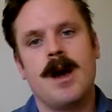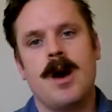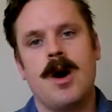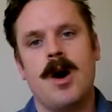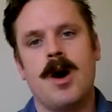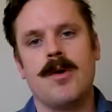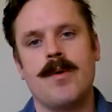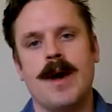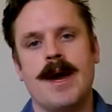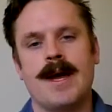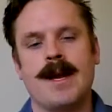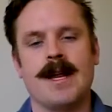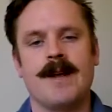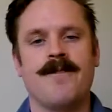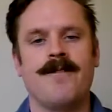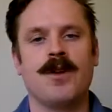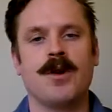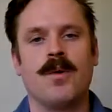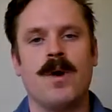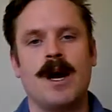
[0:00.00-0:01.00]
All right,
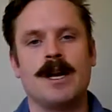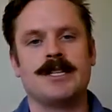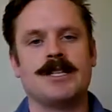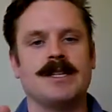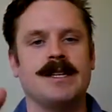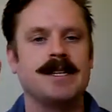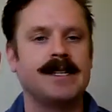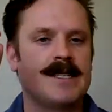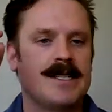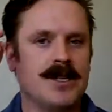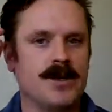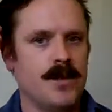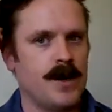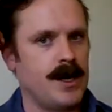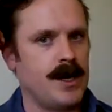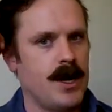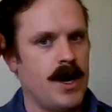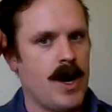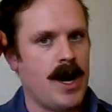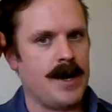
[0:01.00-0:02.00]
if you're watching this and you
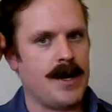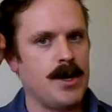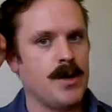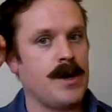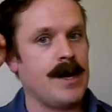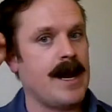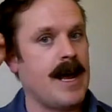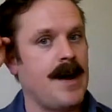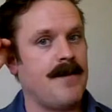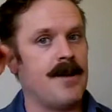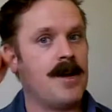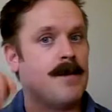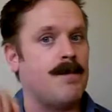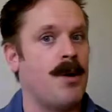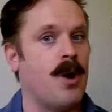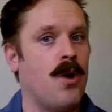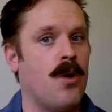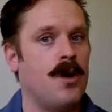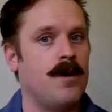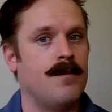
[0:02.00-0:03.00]
want to know how you can have a
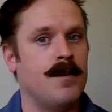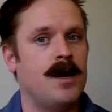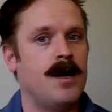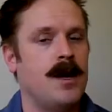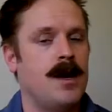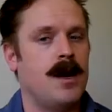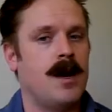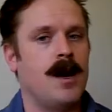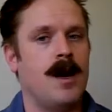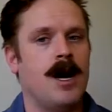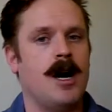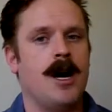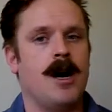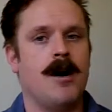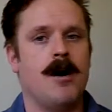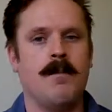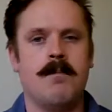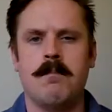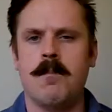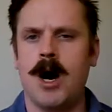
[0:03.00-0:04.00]
poem,
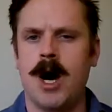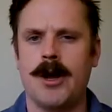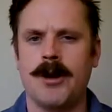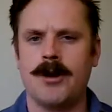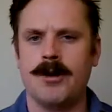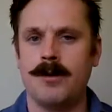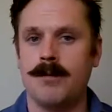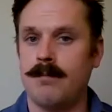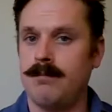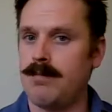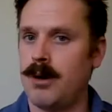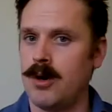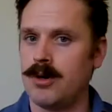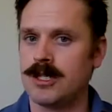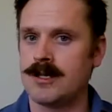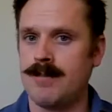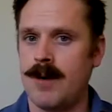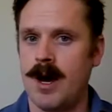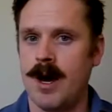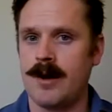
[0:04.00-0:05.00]
modern,
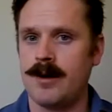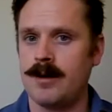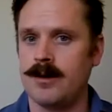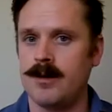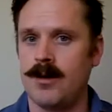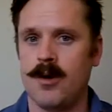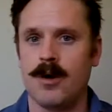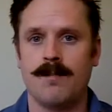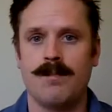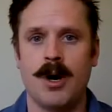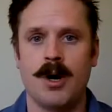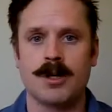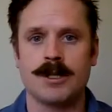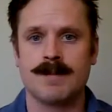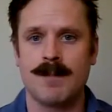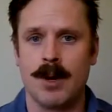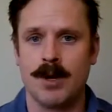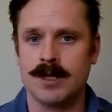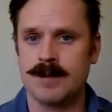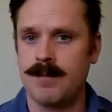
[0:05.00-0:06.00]
postmodern, or
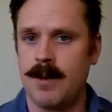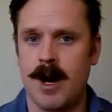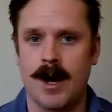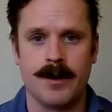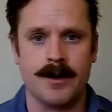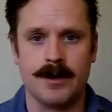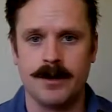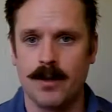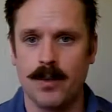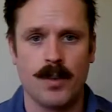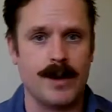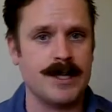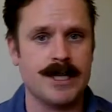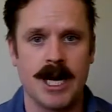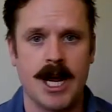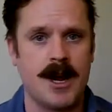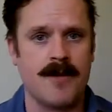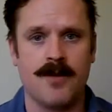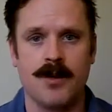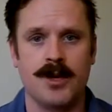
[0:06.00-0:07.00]
post-postmodern,
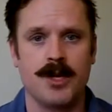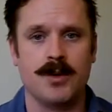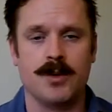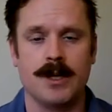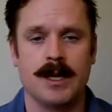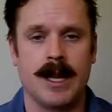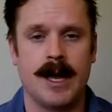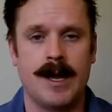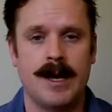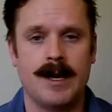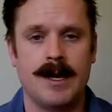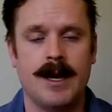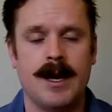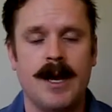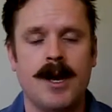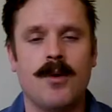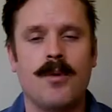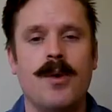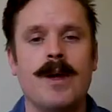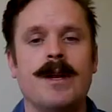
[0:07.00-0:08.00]
whichever you would like,
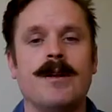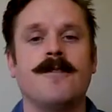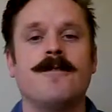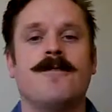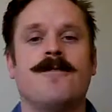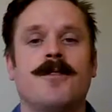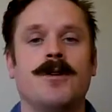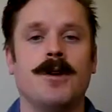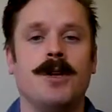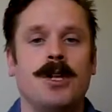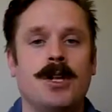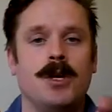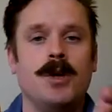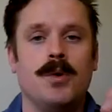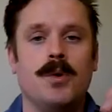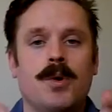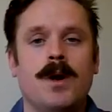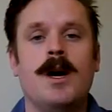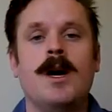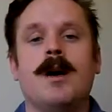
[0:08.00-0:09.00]
written for
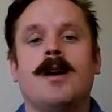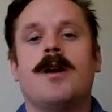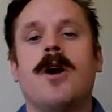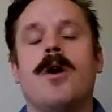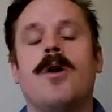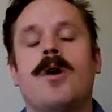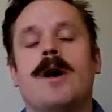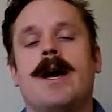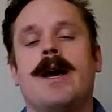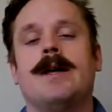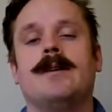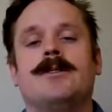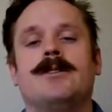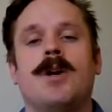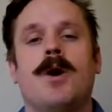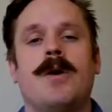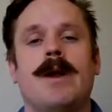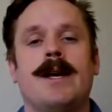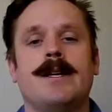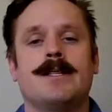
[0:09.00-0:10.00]
you, go ahead and
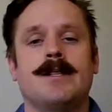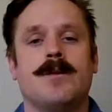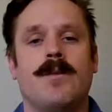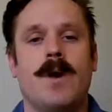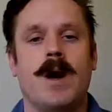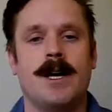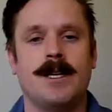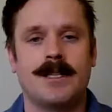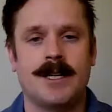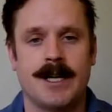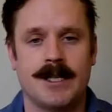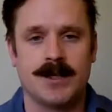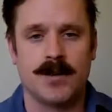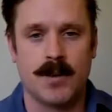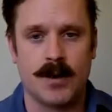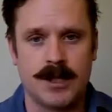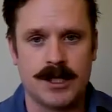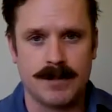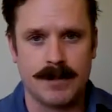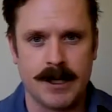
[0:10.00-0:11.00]
donate to the Wasatch
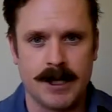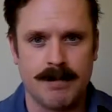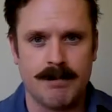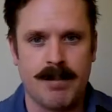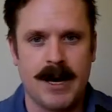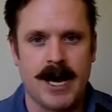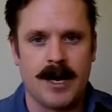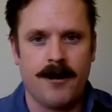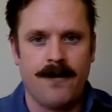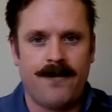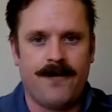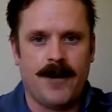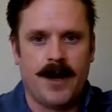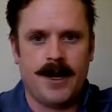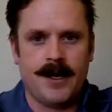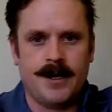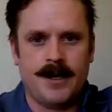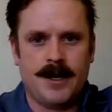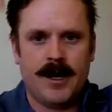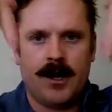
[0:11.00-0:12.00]
Wordsmith Battle
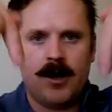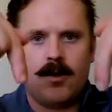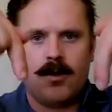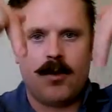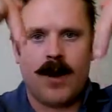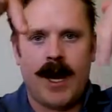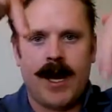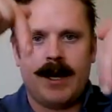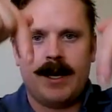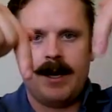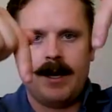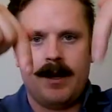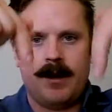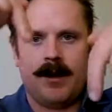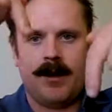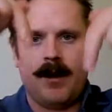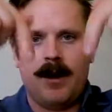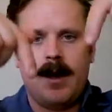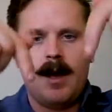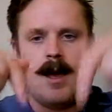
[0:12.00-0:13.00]
Fund right
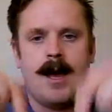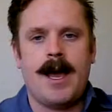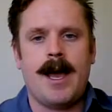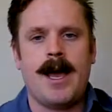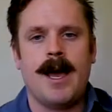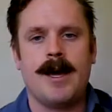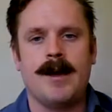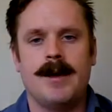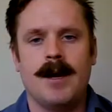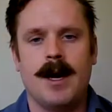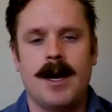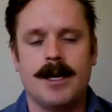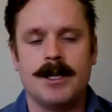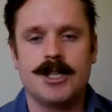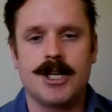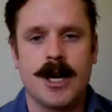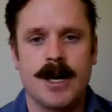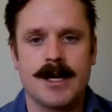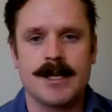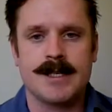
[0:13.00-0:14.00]
here, and
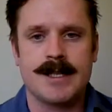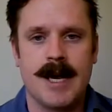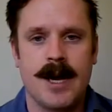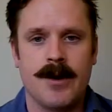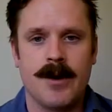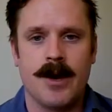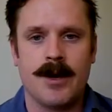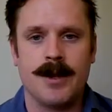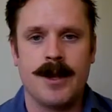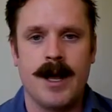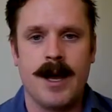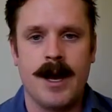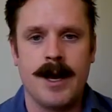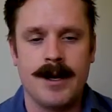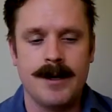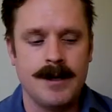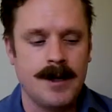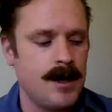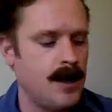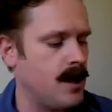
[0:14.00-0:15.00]
check us out
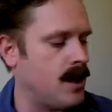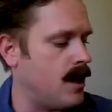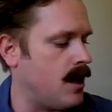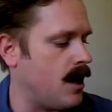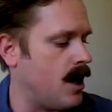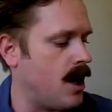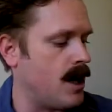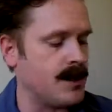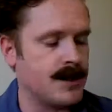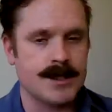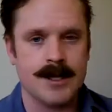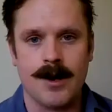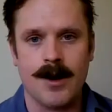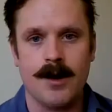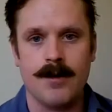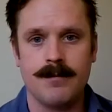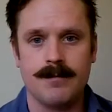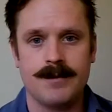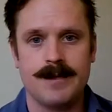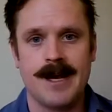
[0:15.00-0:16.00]
online.
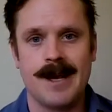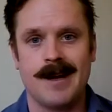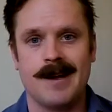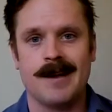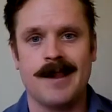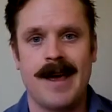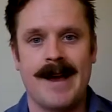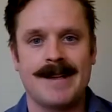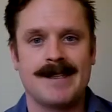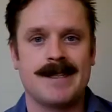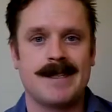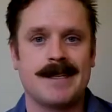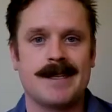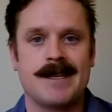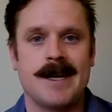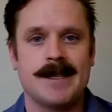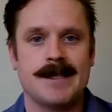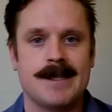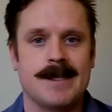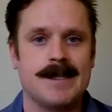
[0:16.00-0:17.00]
Also, take a glance at the
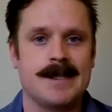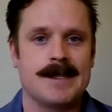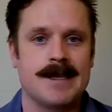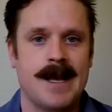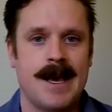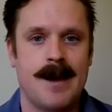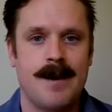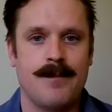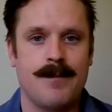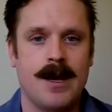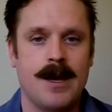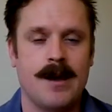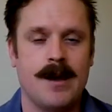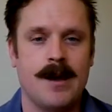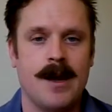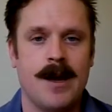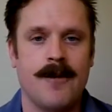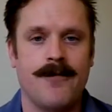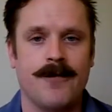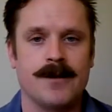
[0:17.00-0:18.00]
Salt City Slam
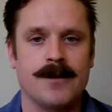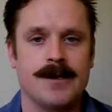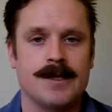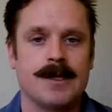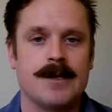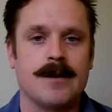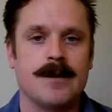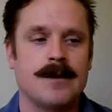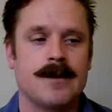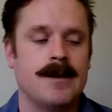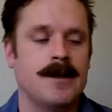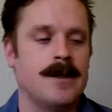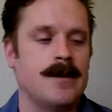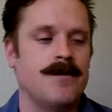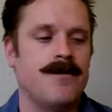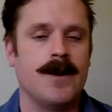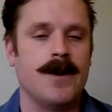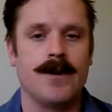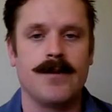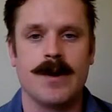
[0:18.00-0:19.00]
efforts
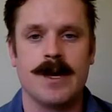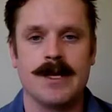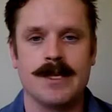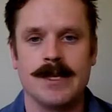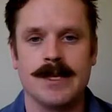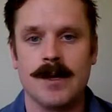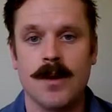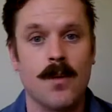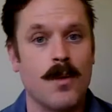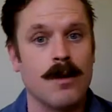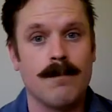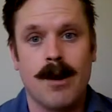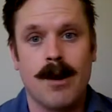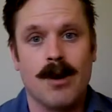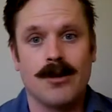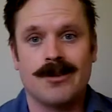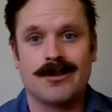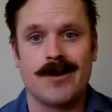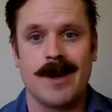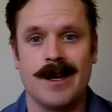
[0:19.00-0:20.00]
in fundraising. We're
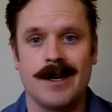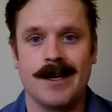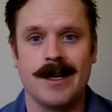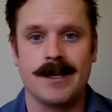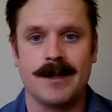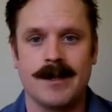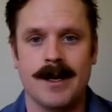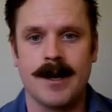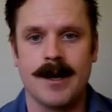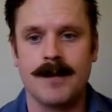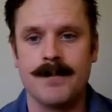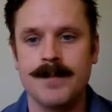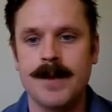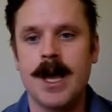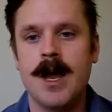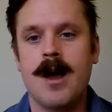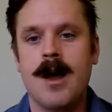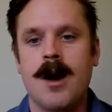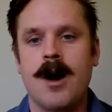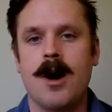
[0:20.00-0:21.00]
both trying to get there.
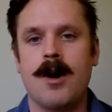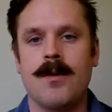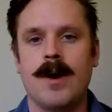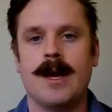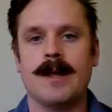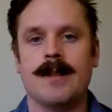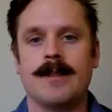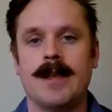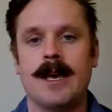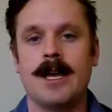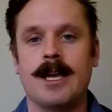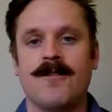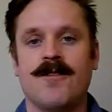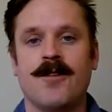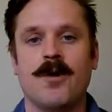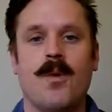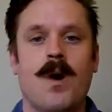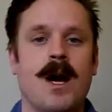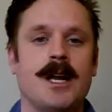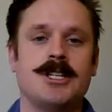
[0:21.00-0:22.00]
All right, thank you
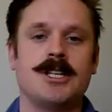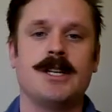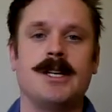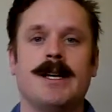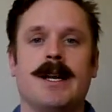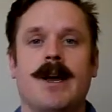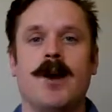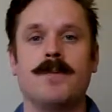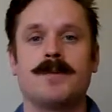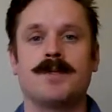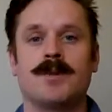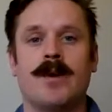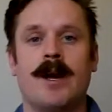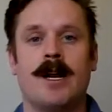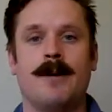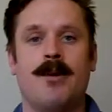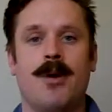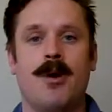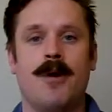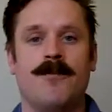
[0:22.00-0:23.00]
for watching, and I hope to
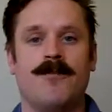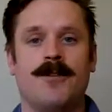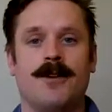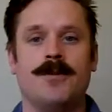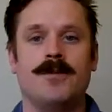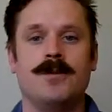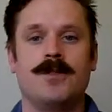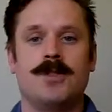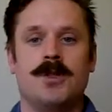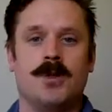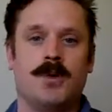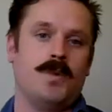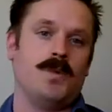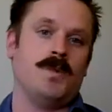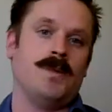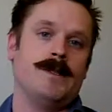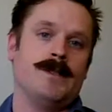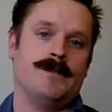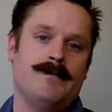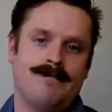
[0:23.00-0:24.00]
write a poem for you
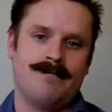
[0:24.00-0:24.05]
soon.